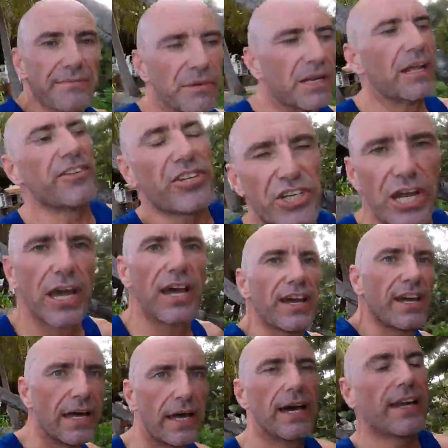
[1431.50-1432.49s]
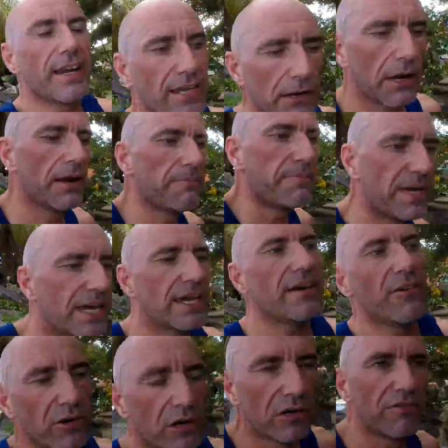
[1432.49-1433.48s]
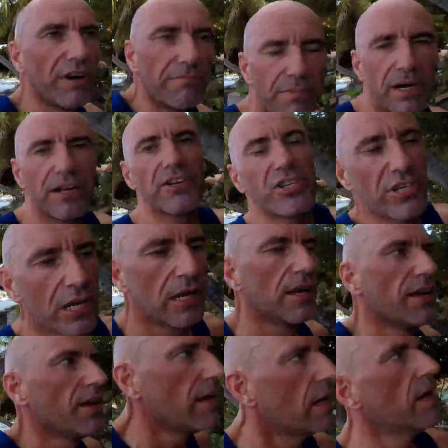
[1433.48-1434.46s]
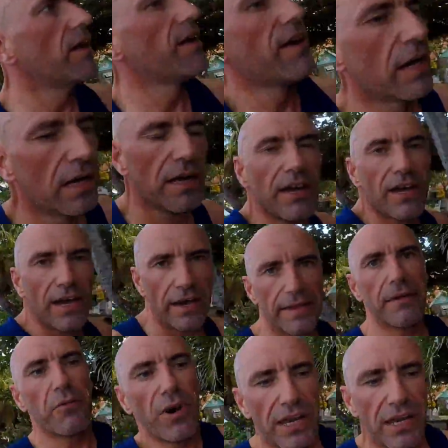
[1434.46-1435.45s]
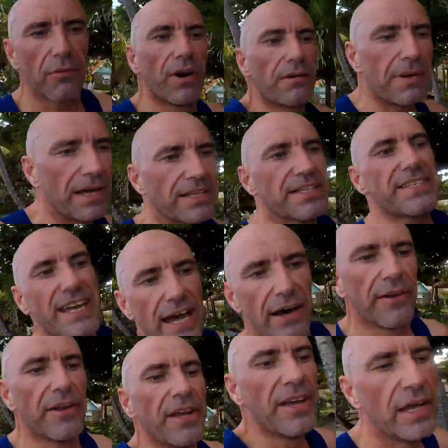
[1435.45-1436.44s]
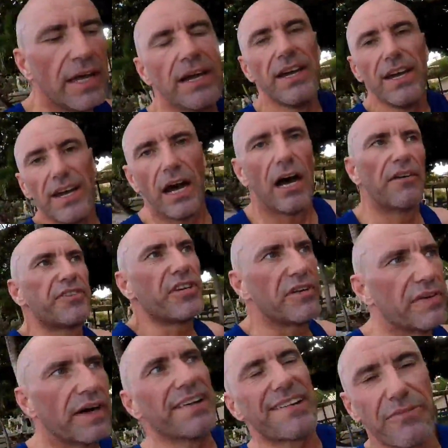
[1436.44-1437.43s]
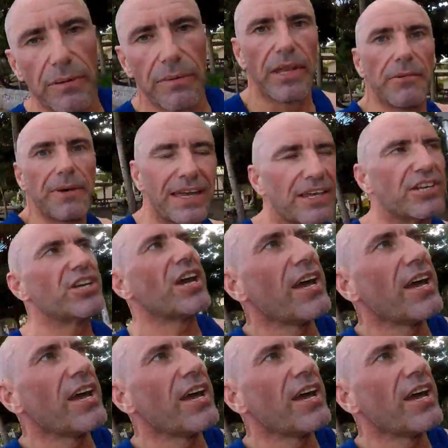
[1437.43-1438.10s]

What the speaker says: lunch, a beer or a rum punch, and then work your way back to town after you've had a swim at the beach.